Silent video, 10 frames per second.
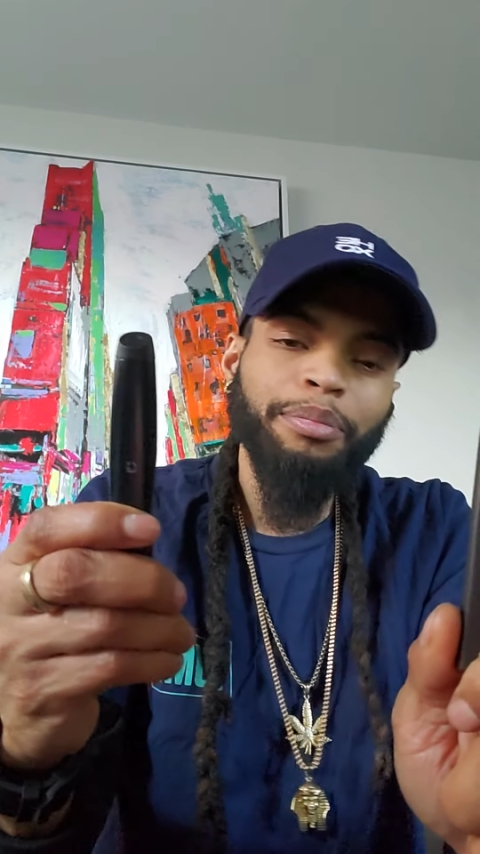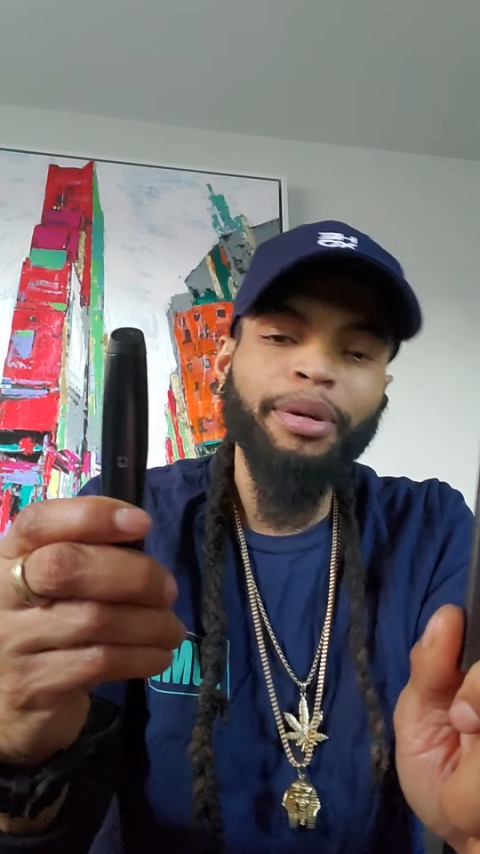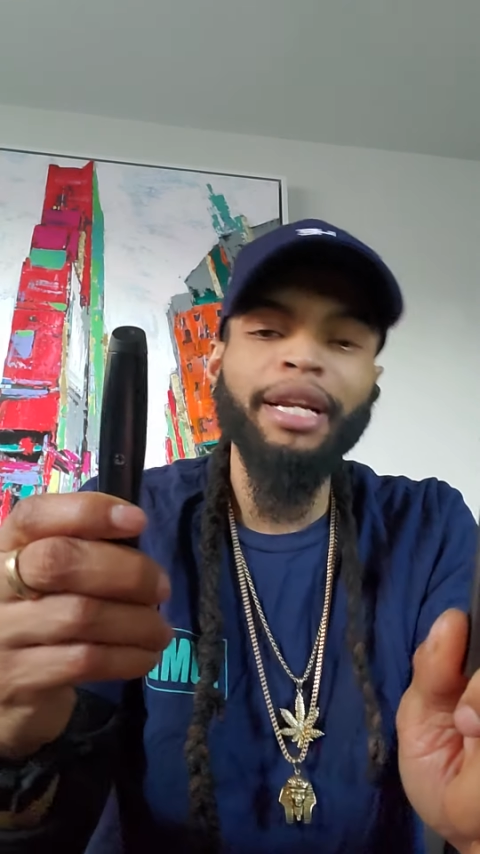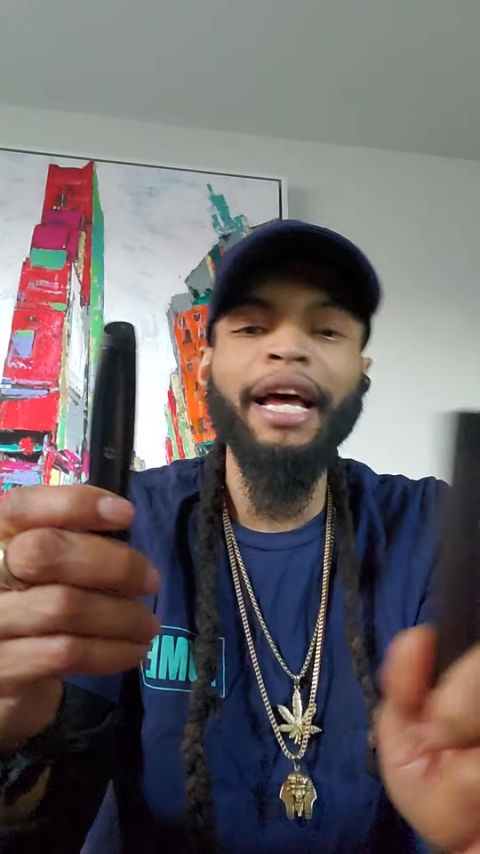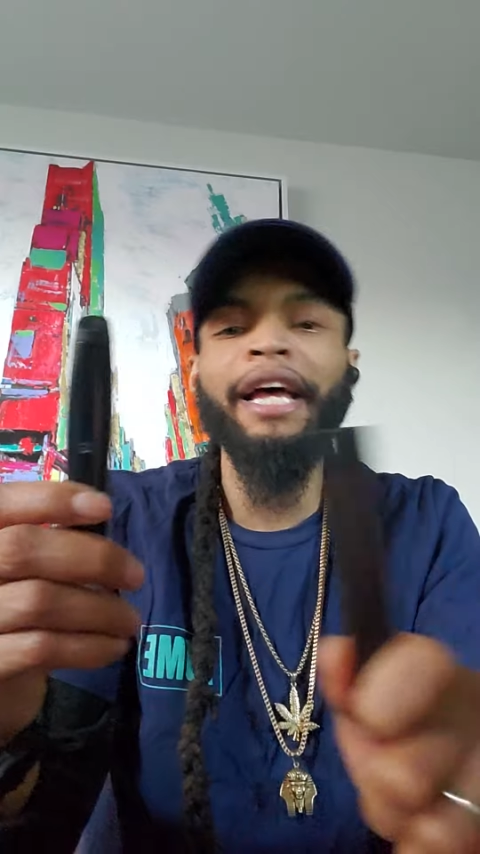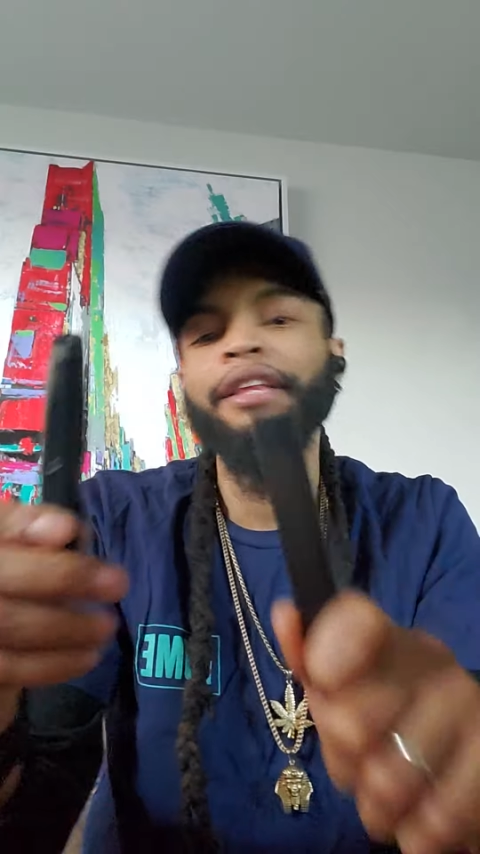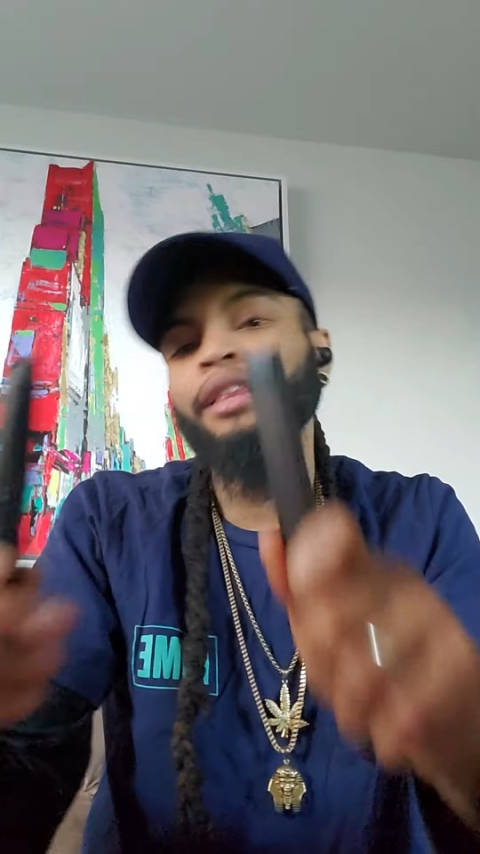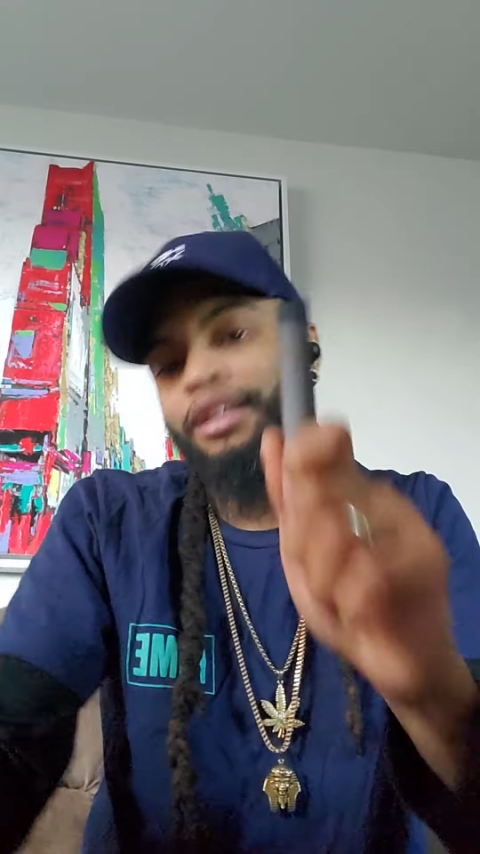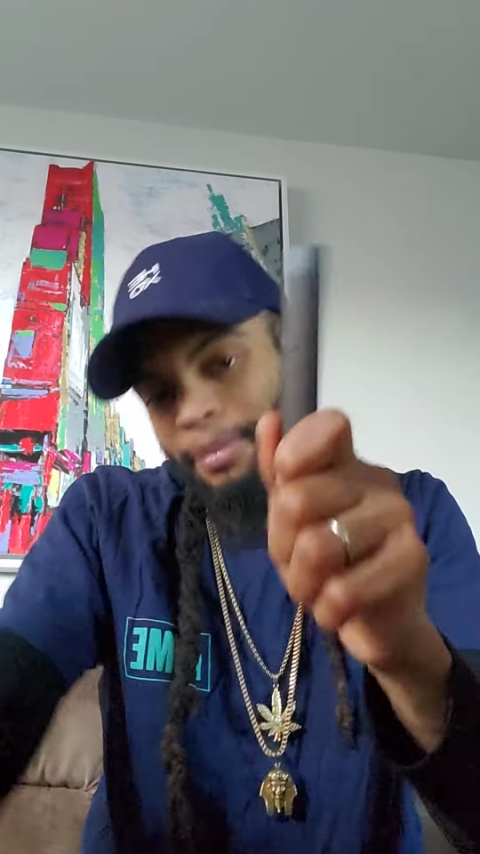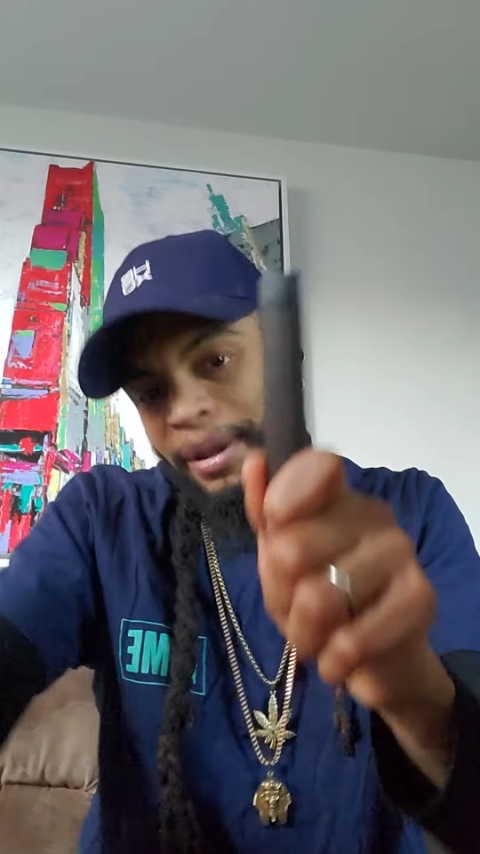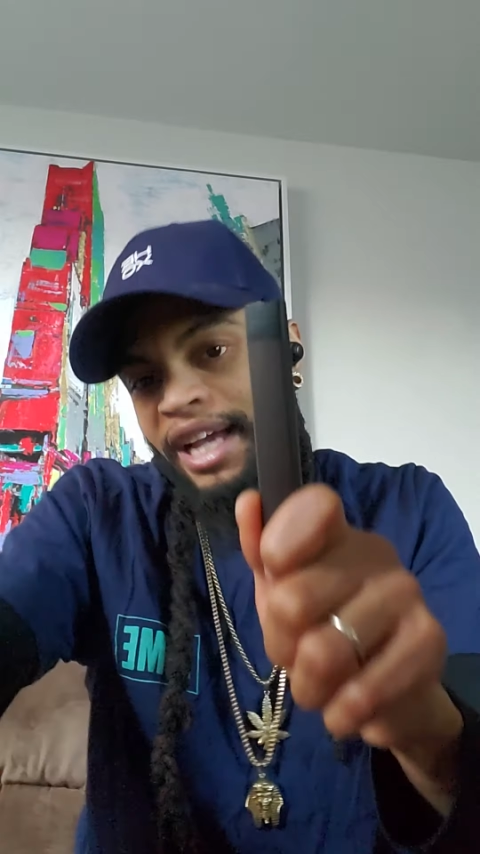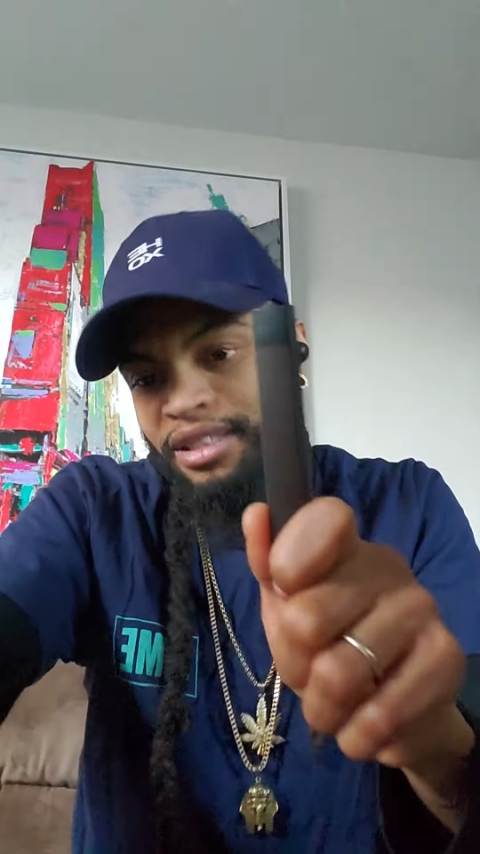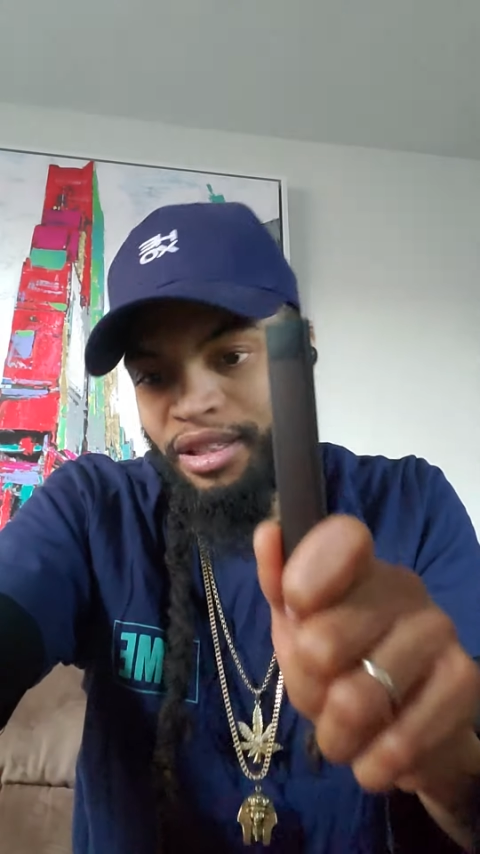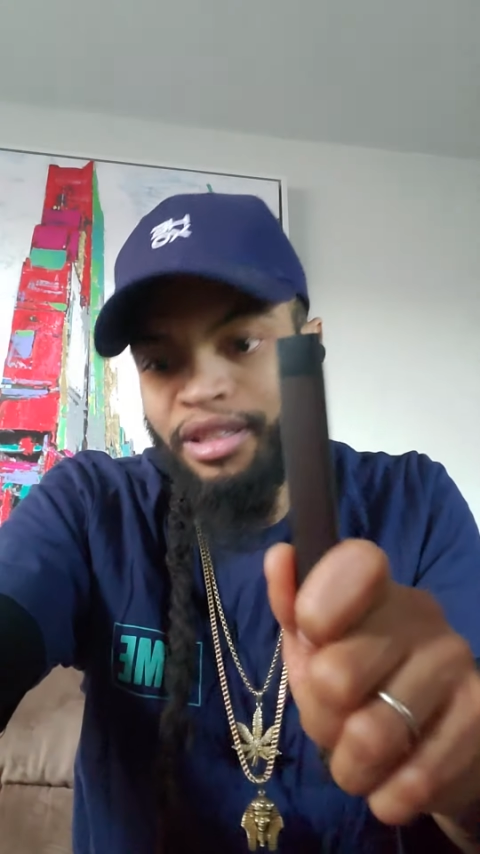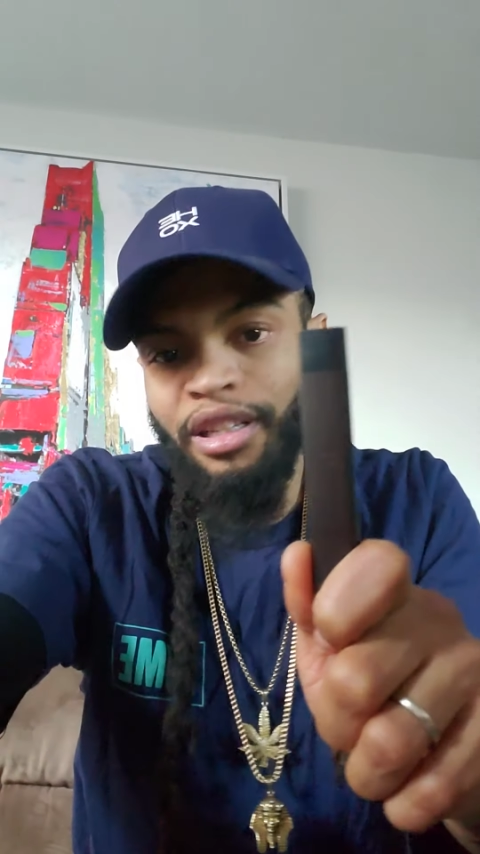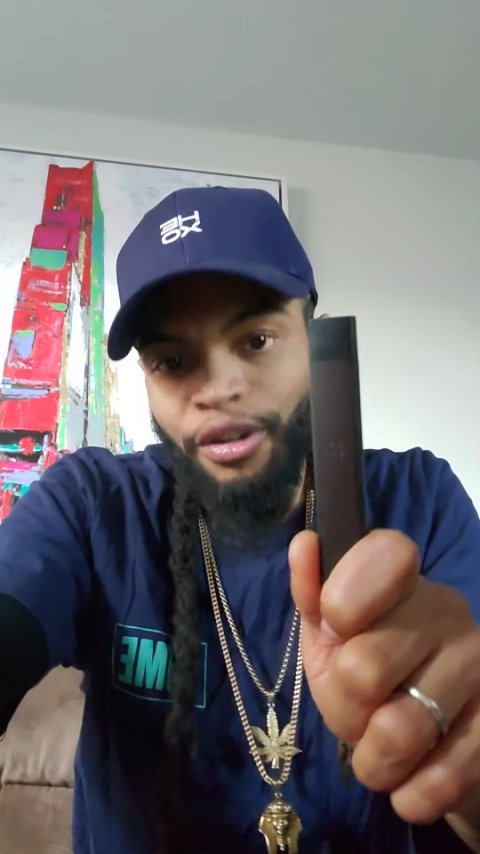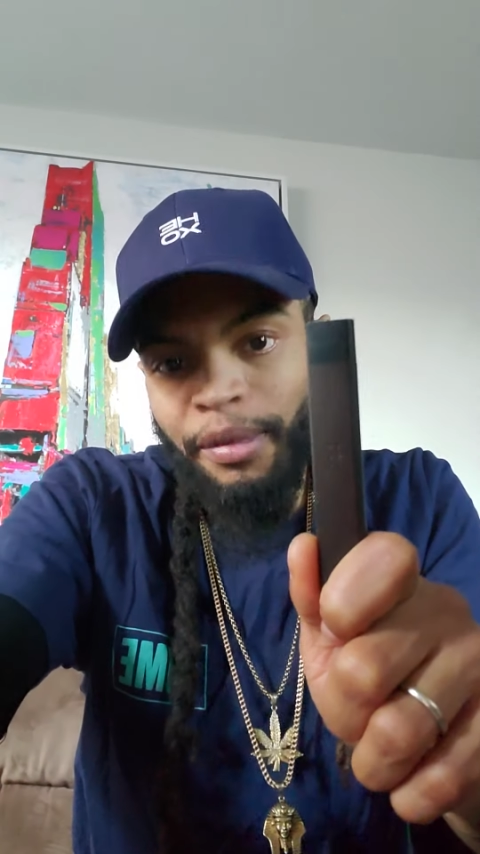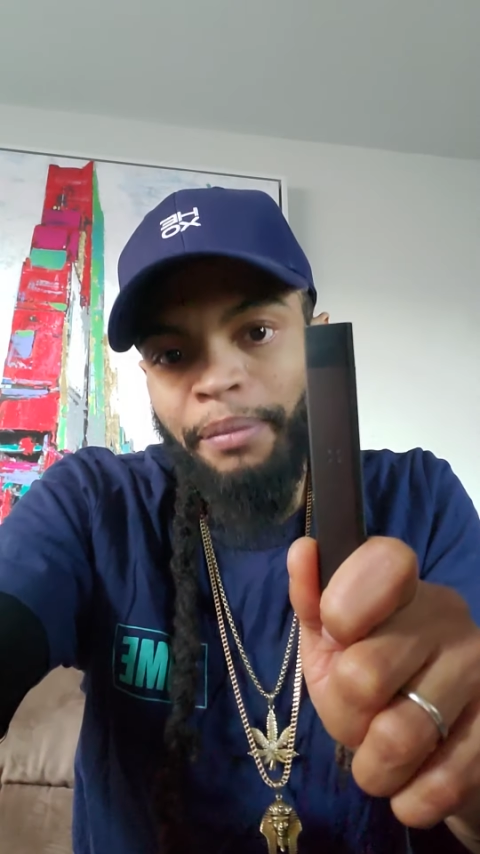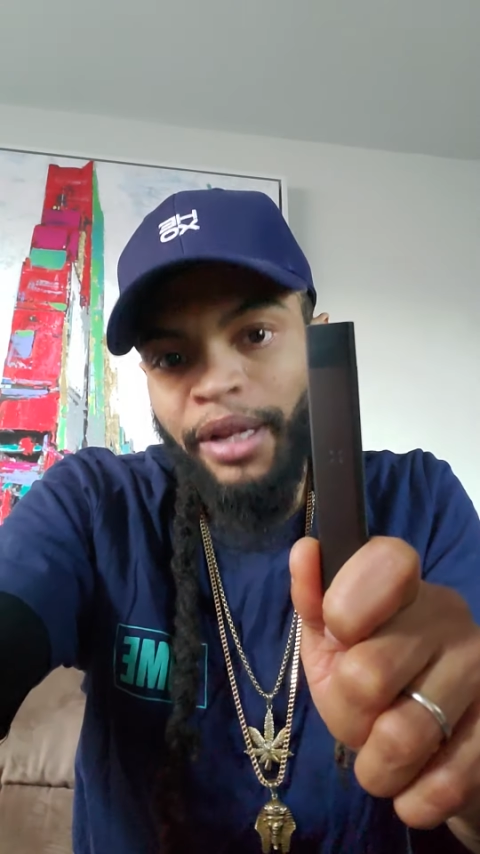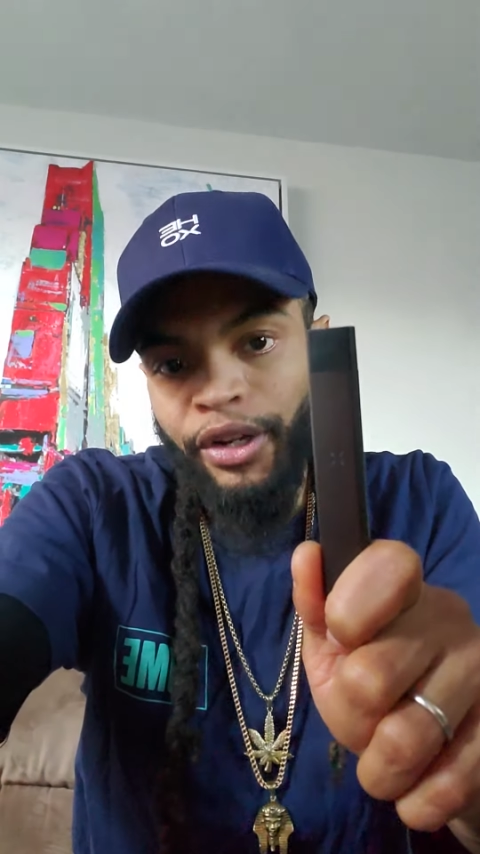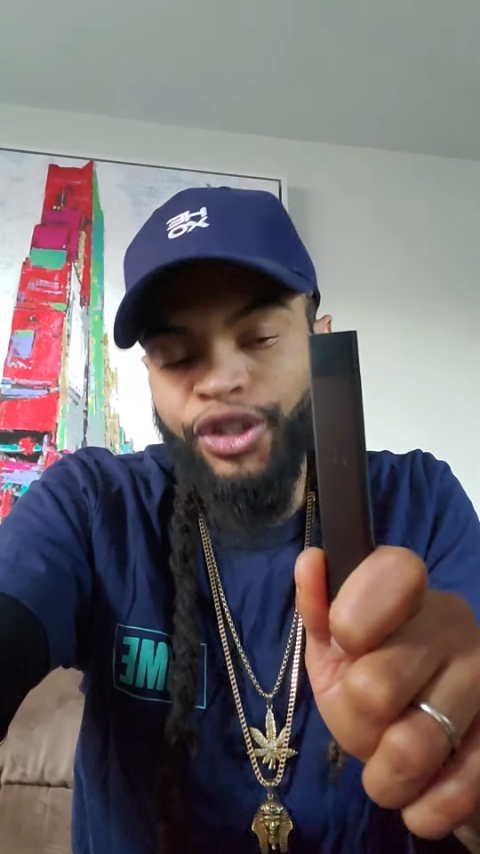but I think the Pax does a little bit better